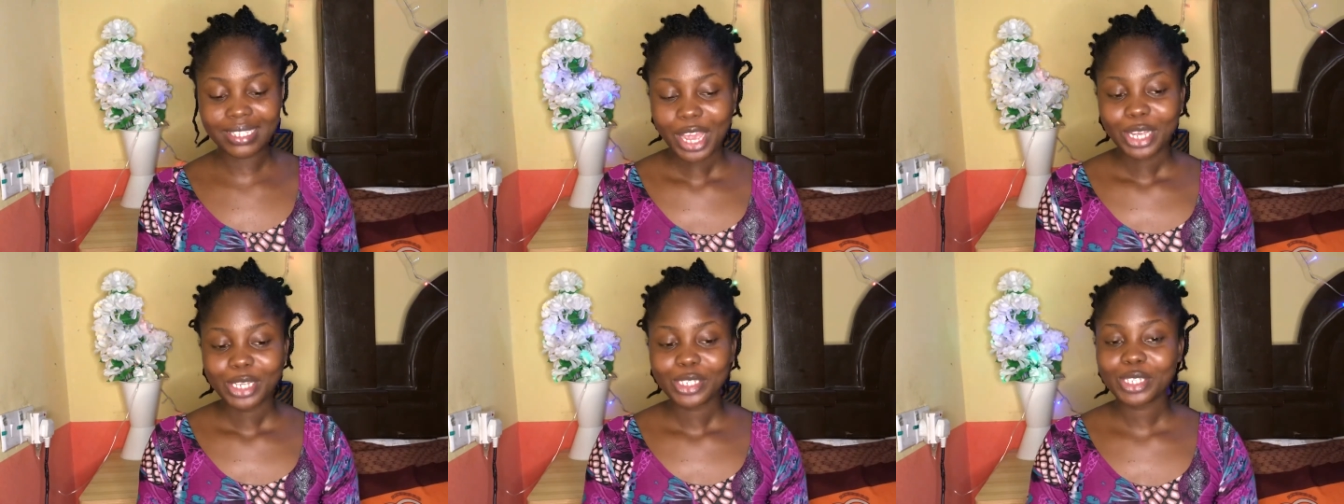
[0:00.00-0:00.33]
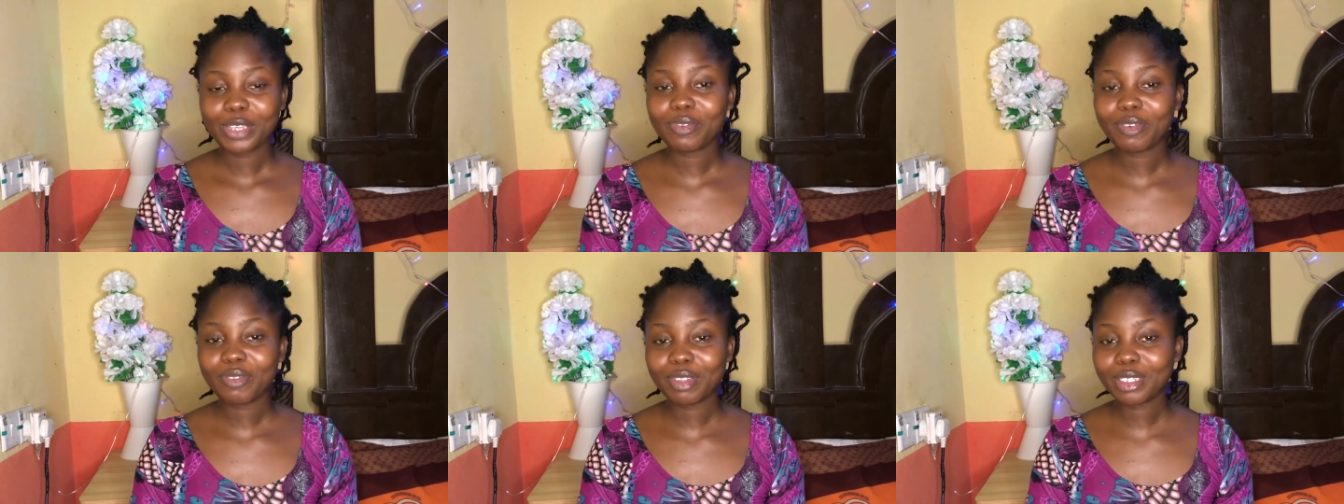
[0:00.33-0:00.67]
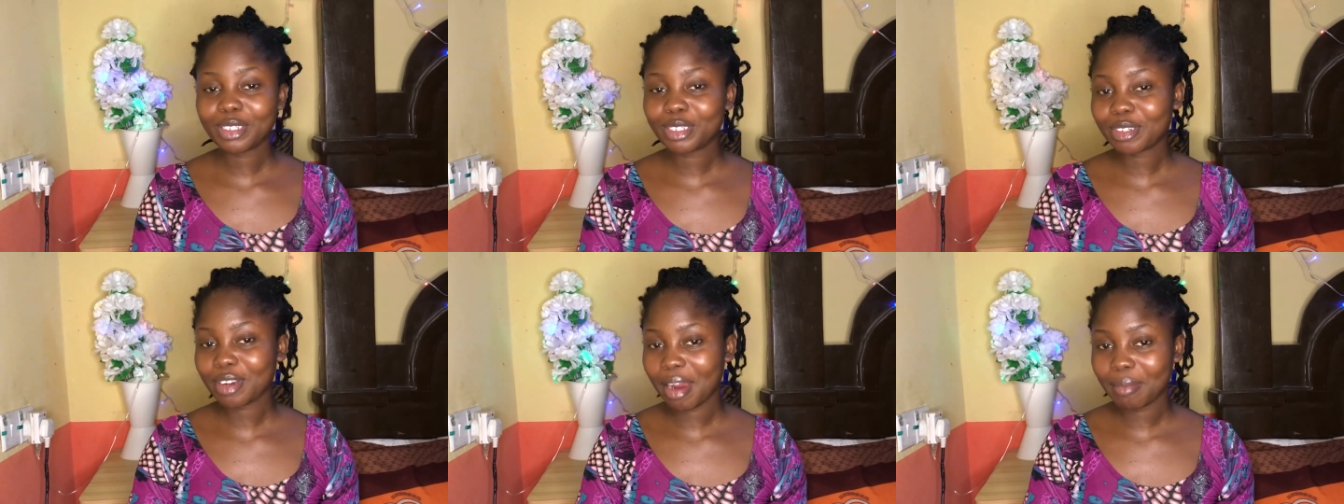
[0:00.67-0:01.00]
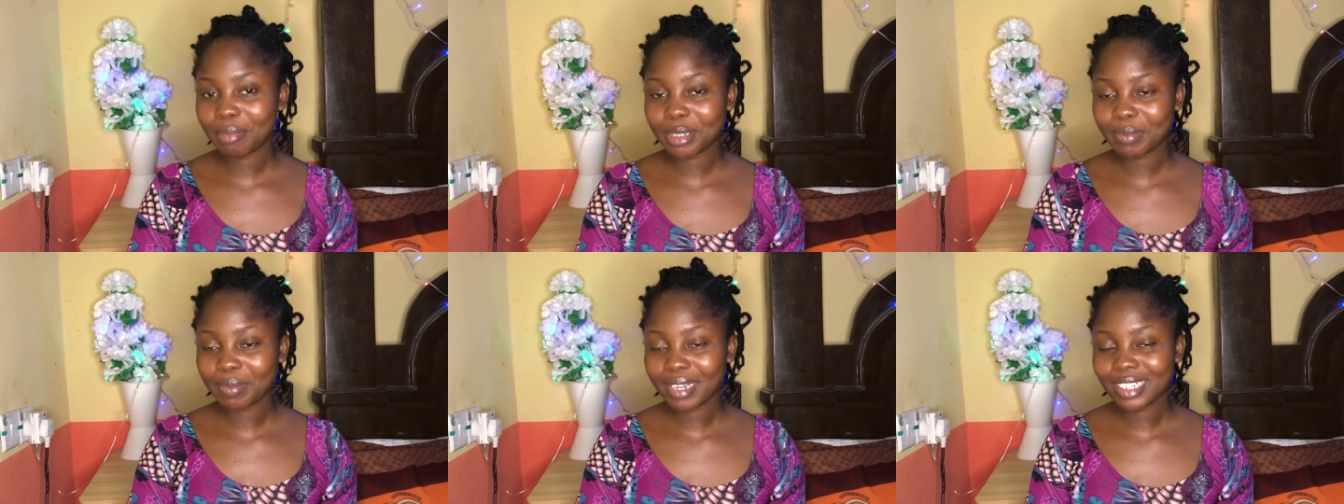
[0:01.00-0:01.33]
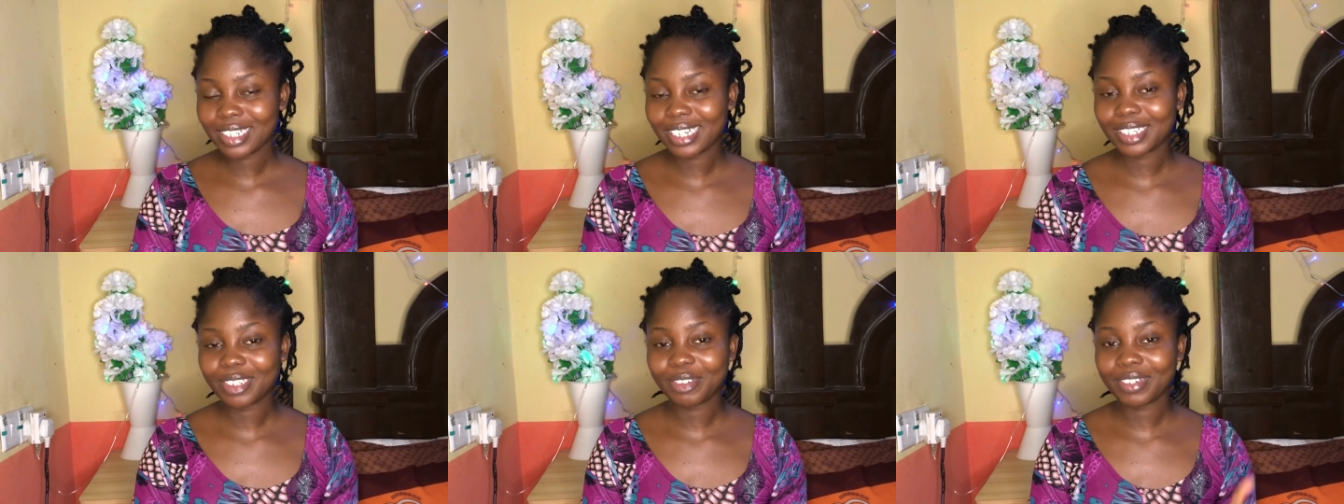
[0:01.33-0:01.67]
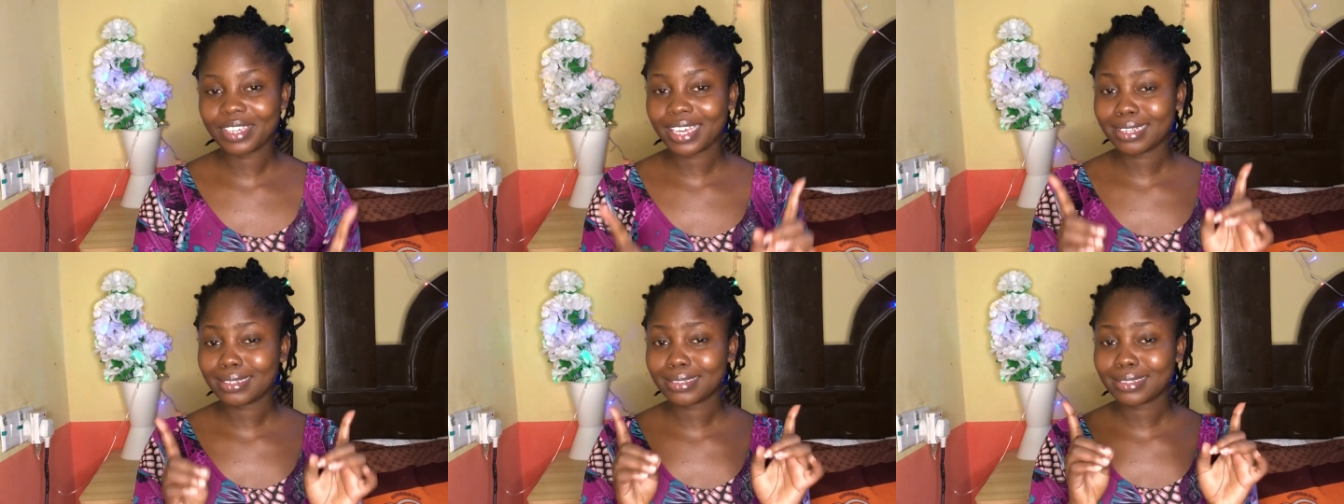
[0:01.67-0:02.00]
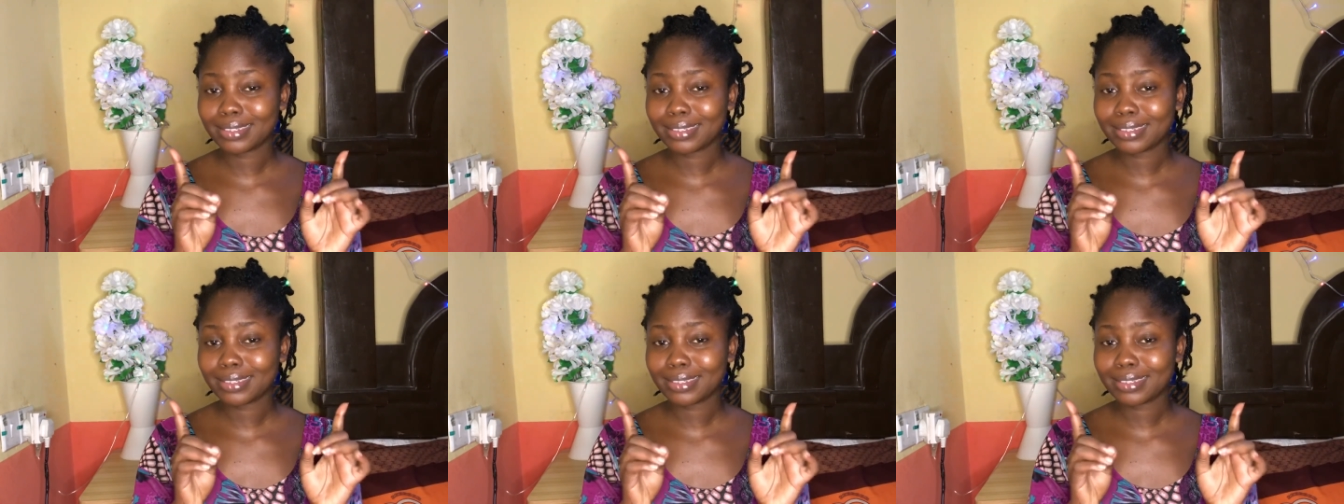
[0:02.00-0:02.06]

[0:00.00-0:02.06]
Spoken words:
So if you've not subscribed to my channel yet,